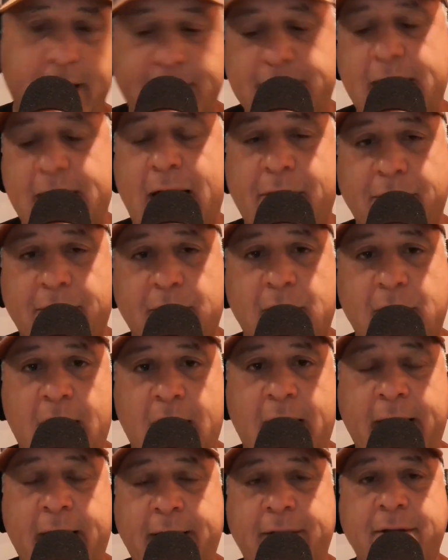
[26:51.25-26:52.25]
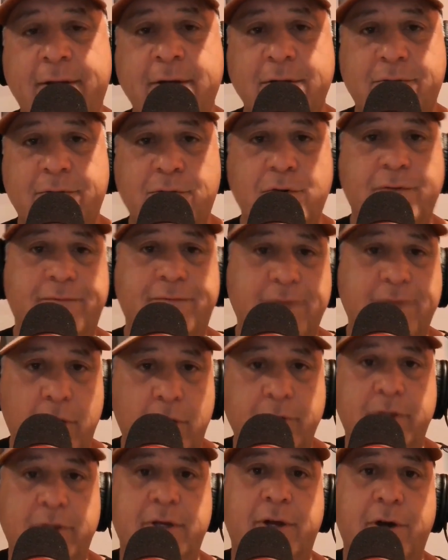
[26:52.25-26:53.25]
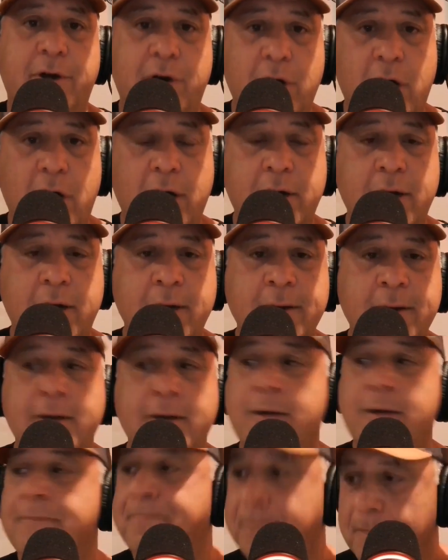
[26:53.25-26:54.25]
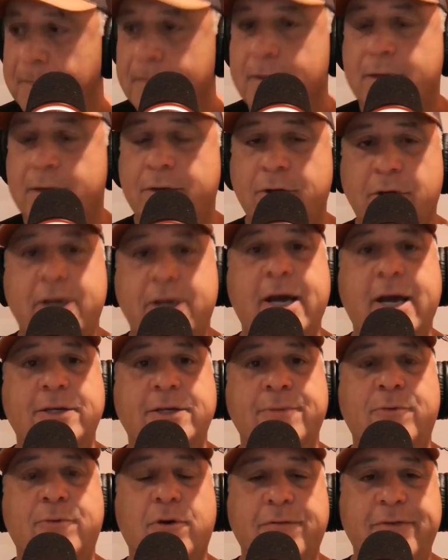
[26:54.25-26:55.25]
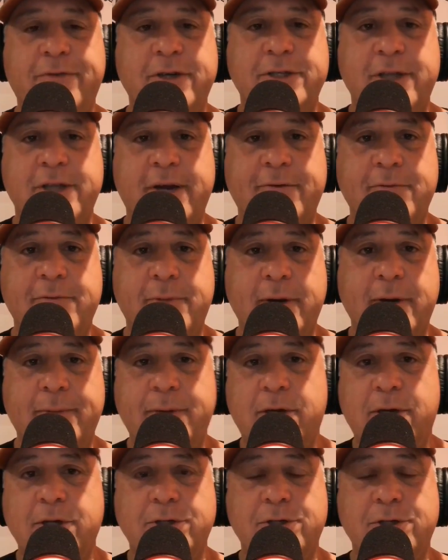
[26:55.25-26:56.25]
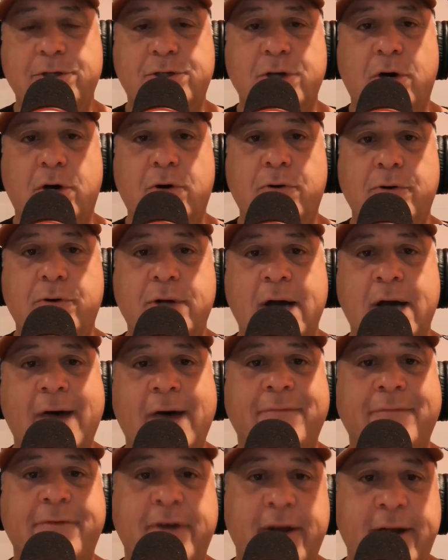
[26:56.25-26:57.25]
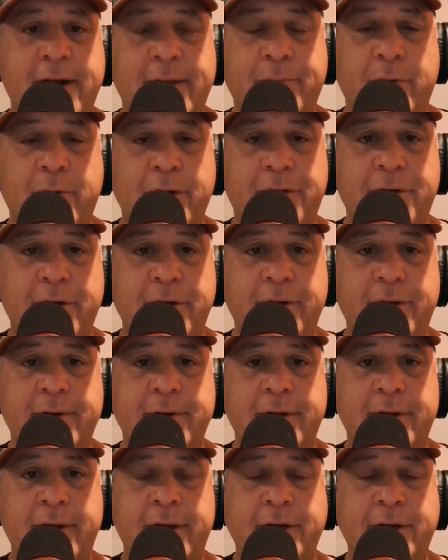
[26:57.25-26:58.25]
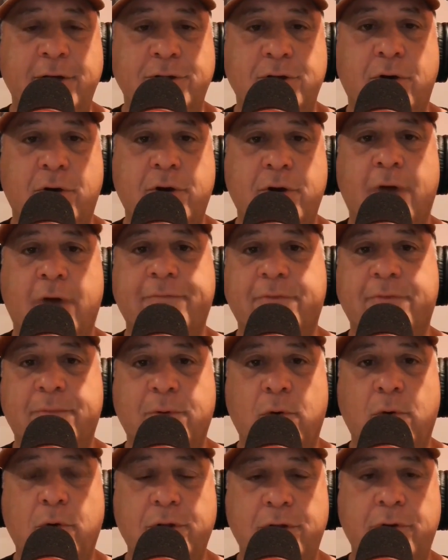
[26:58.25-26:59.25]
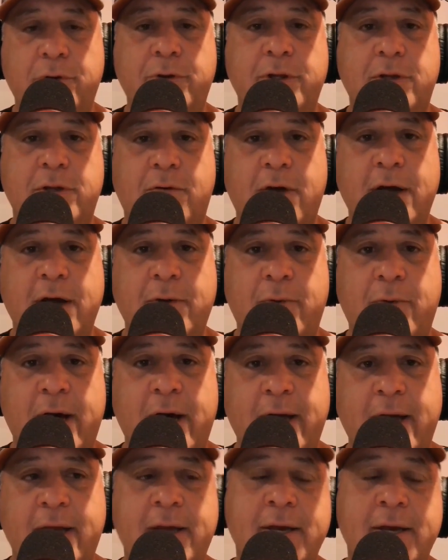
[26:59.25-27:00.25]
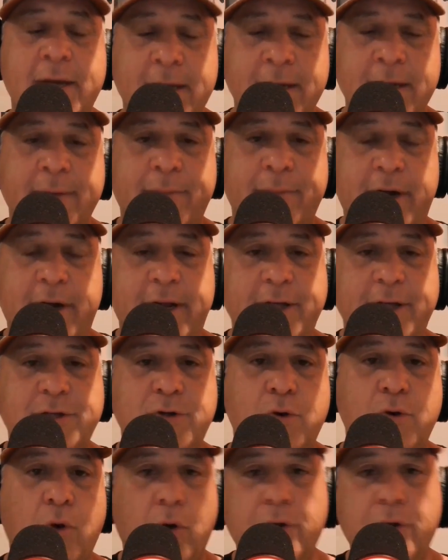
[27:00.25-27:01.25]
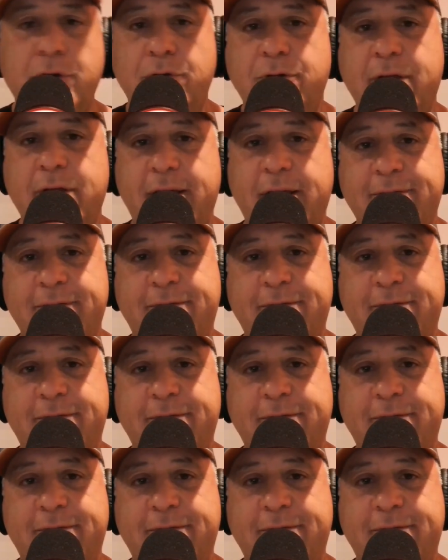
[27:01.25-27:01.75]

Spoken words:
down the line through the float to the hook, you're catching more fish than everybody because you're so confident with it and you're so comfortable with doing it the right way. But it is cool. You did